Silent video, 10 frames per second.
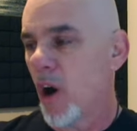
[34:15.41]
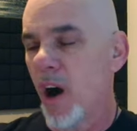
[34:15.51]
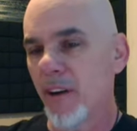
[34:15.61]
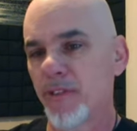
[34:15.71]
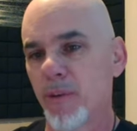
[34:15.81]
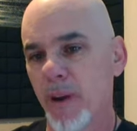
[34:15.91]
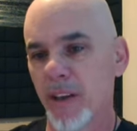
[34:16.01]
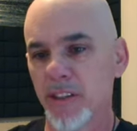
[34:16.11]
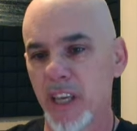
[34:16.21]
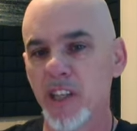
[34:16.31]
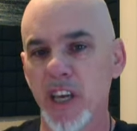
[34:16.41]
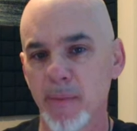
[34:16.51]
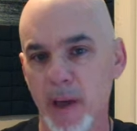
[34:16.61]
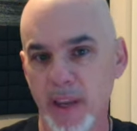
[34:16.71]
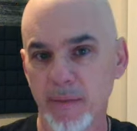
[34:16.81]
off the rails degen
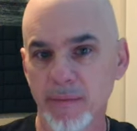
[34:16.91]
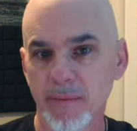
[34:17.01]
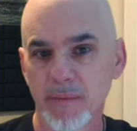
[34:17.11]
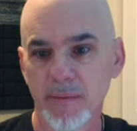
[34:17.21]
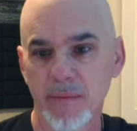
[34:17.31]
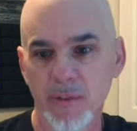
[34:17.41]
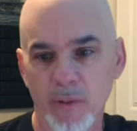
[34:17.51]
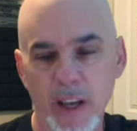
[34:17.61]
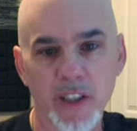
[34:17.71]
money, right?